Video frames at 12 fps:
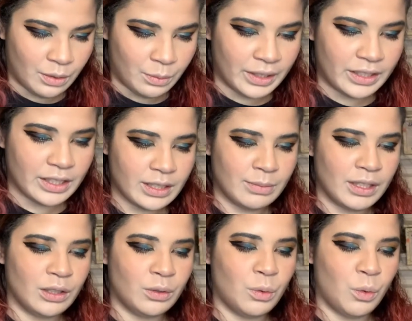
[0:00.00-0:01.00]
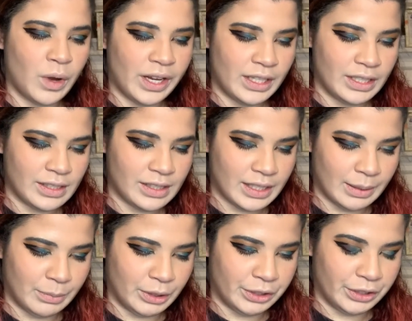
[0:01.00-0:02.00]
Well, something quite
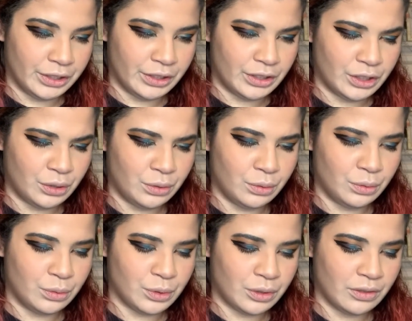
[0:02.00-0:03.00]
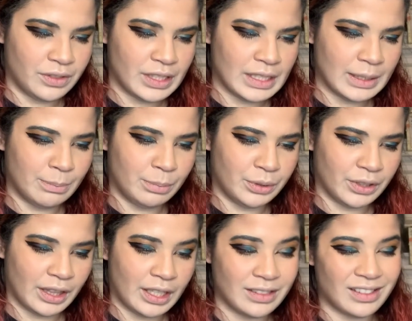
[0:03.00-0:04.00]
similar to sort of simpler
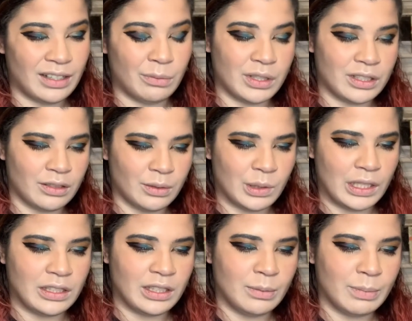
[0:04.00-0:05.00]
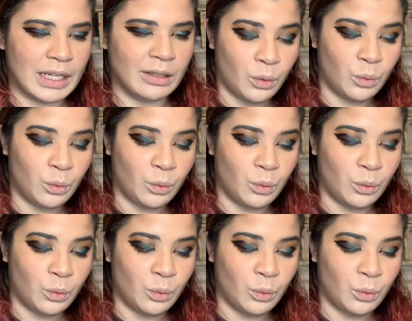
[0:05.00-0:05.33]
things that I wasn't crazy about.